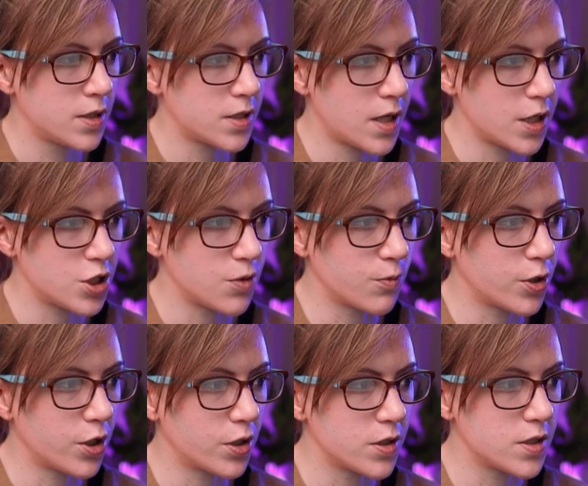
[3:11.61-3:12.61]
section where
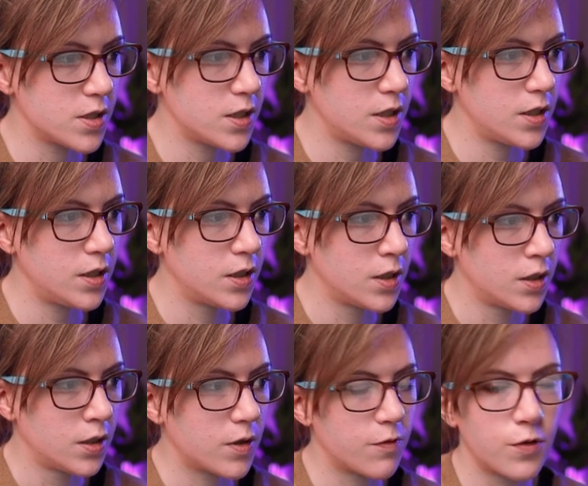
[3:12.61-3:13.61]
you can see
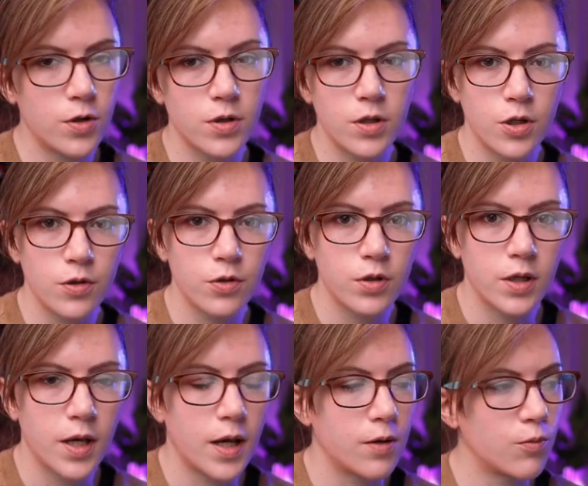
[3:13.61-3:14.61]
the font that you're
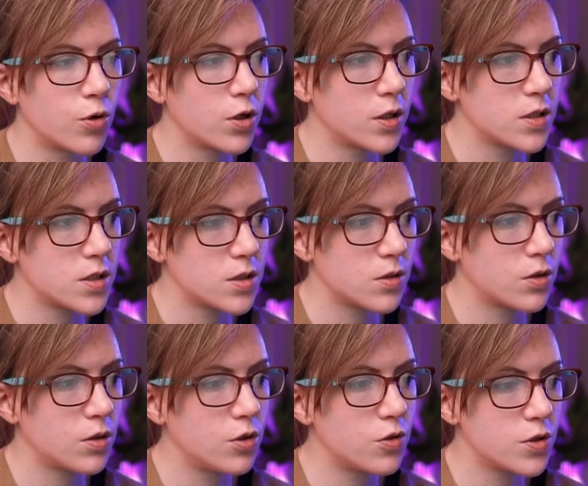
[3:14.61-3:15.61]
looking at and what it's
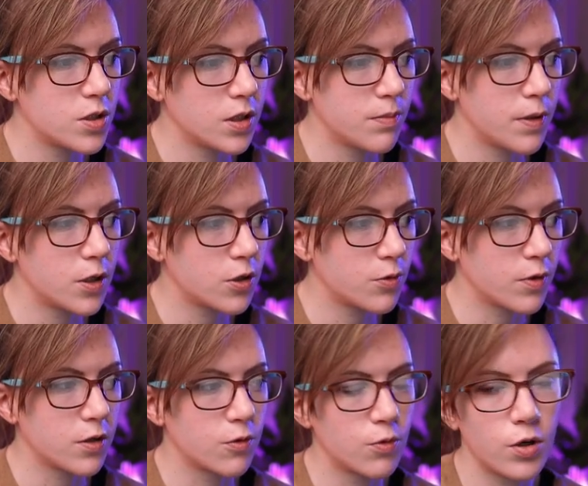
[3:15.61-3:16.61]
usually paired
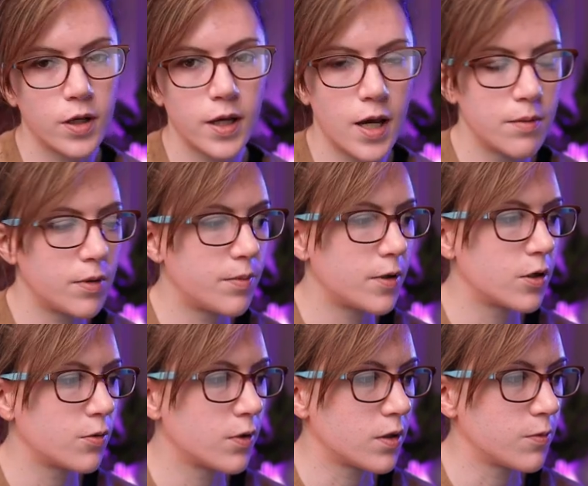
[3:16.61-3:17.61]
with, or what it can be
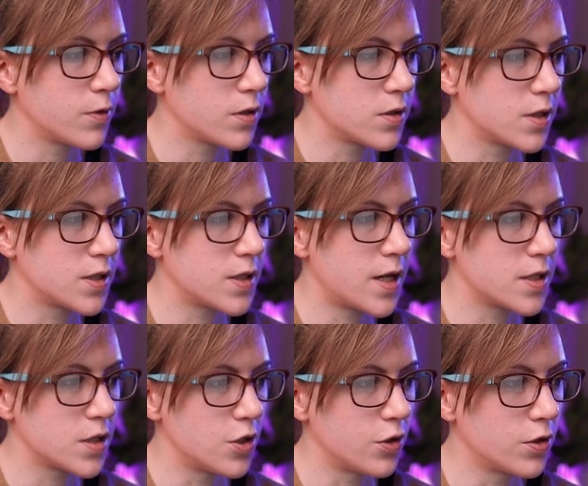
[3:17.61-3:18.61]
paired with
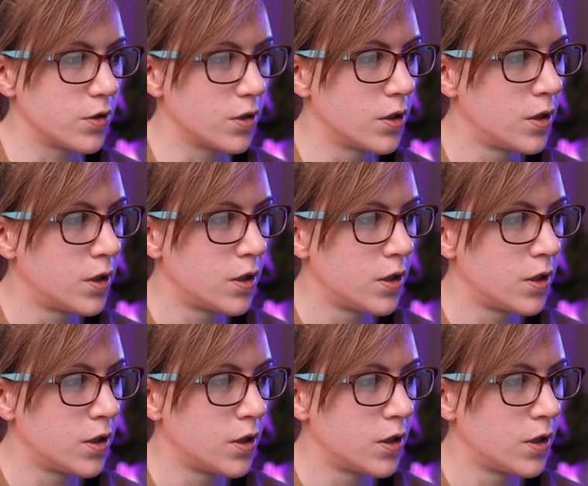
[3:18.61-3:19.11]
success, and you can